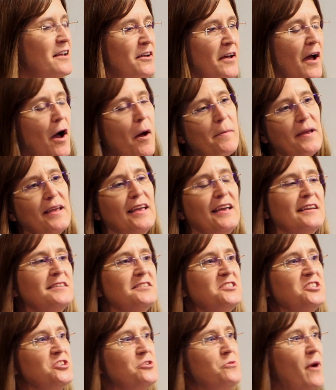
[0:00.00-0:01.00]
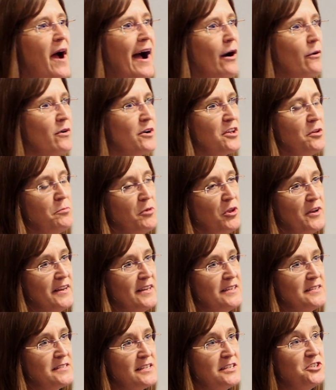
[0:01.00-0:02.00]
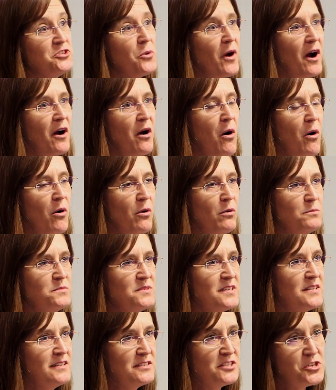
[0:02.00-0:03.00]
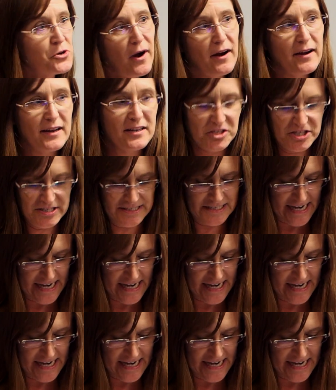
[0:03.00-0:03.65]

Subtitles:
coming into our communities, into our homes, and into our kitchen